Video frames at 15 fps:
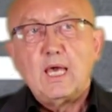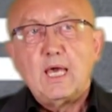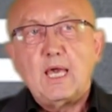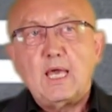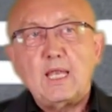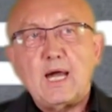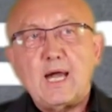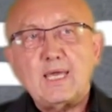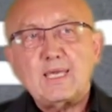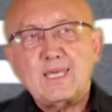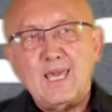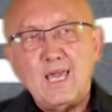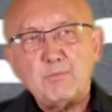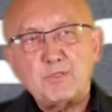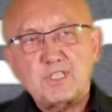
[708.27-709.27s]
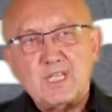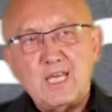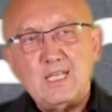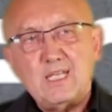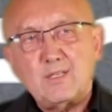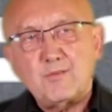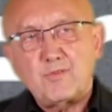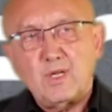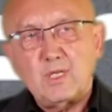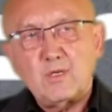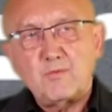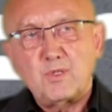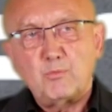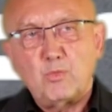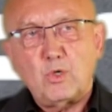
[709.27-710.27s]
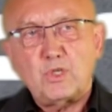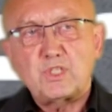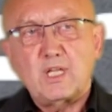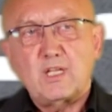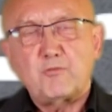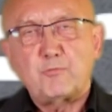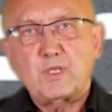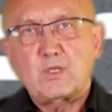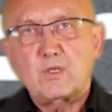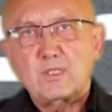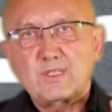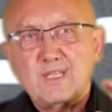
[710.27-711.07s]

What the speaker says: And I kept standing in front of the bookshelf because